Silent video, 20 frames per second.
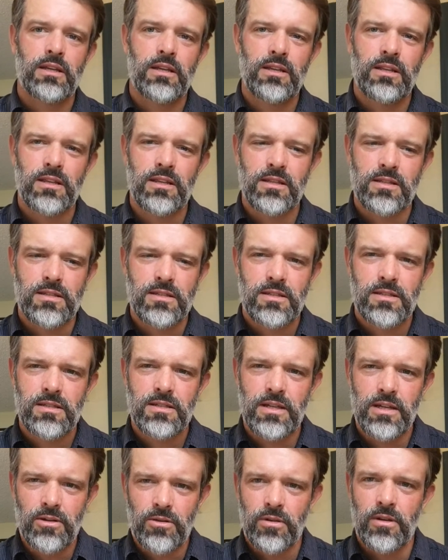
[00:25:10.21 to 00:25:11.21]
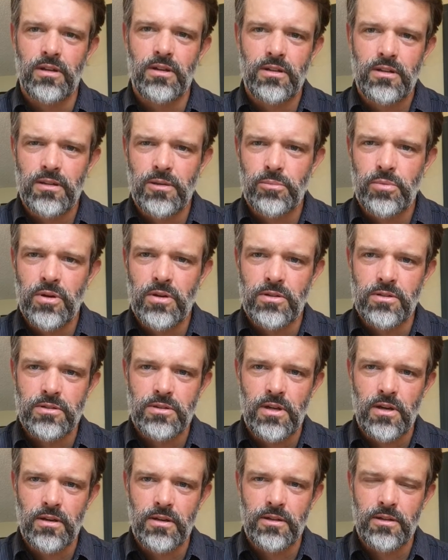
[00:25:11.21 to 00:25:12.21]
in the secret that Paul's
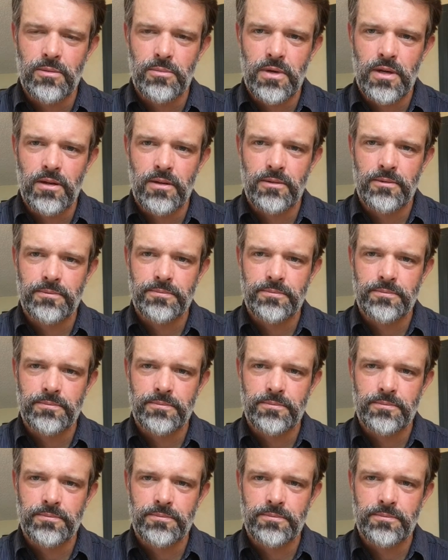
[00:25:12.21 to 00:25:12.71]
talking about?